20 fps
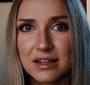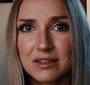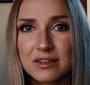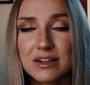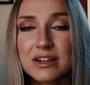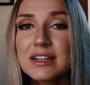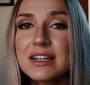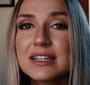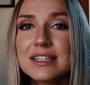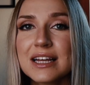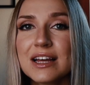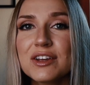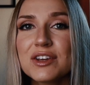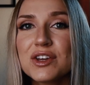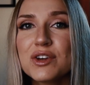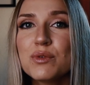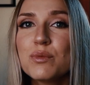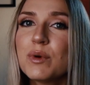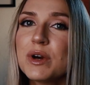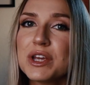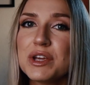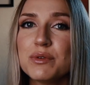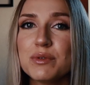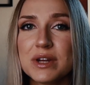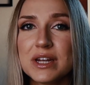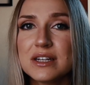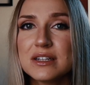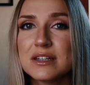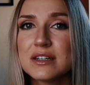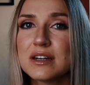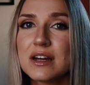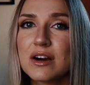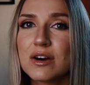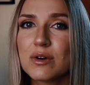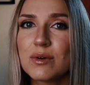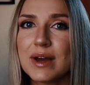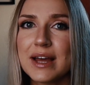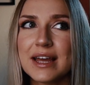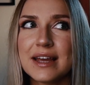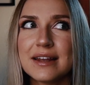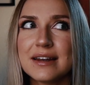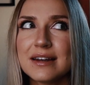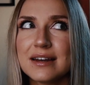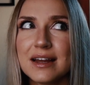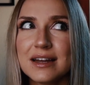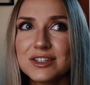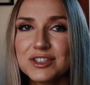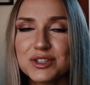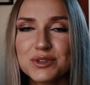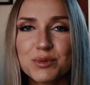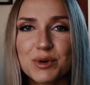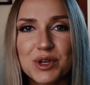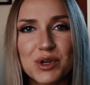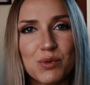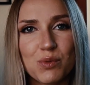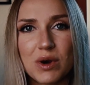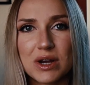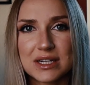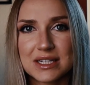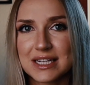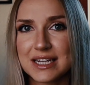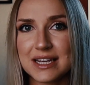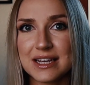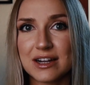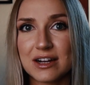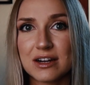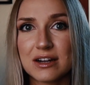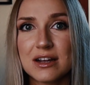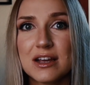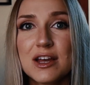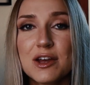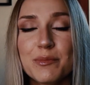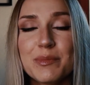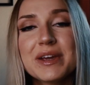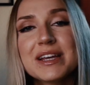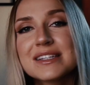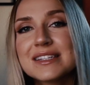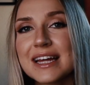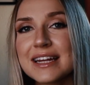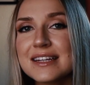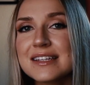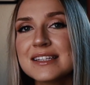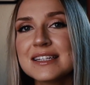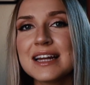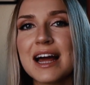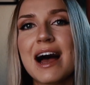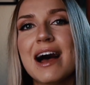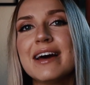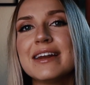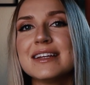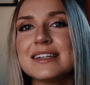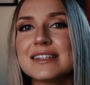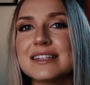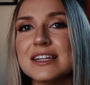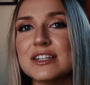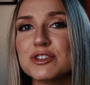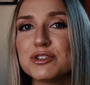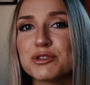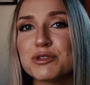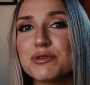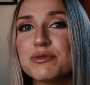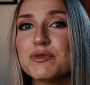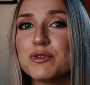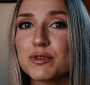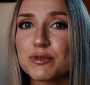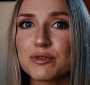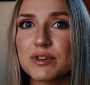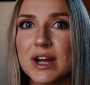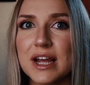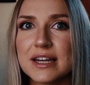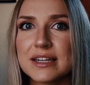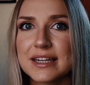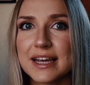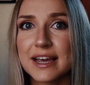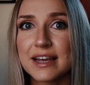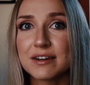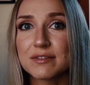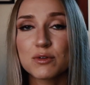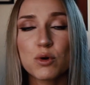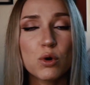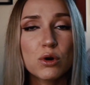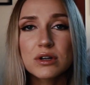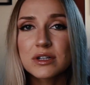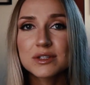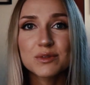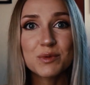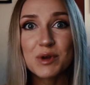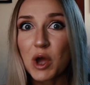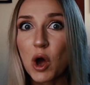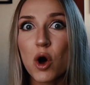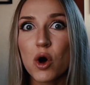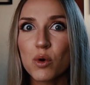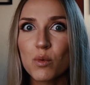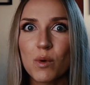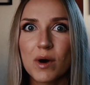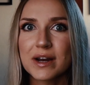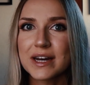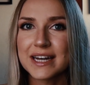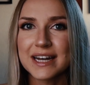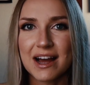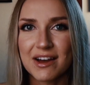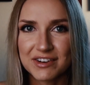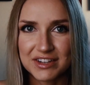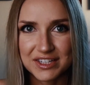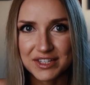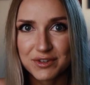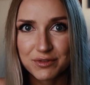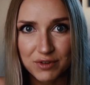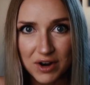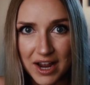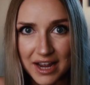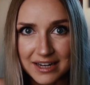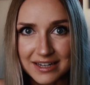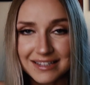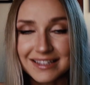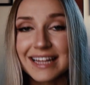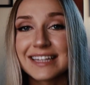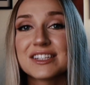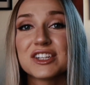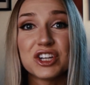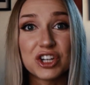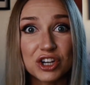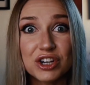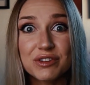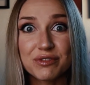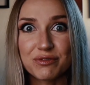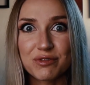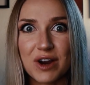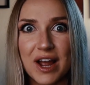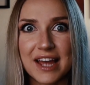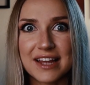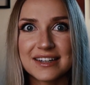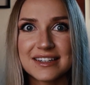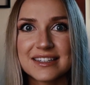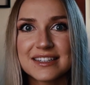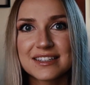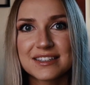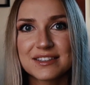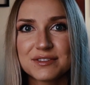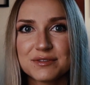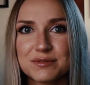They're going to tell you what you need to know and not just what you want to hear, because that is an honest and truthful friend. And of course, we all want an honest friend. That's a good friend.